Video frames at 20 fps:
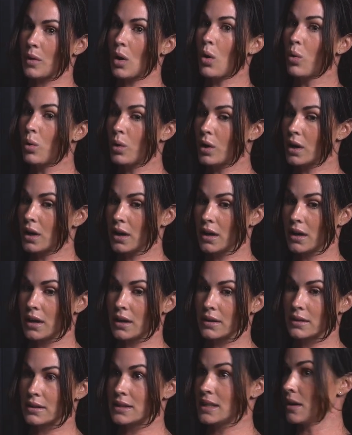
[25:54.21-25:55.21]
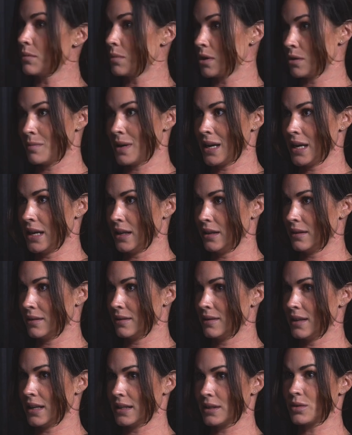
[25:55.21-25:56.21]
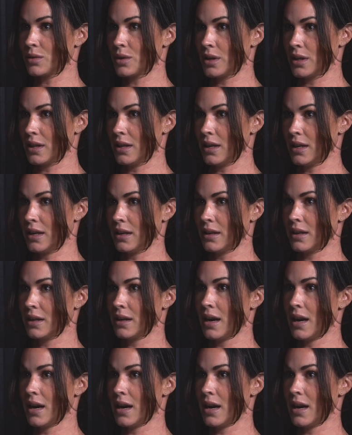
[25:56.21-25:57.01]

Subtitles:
Or tailbone pain, that sort of thing.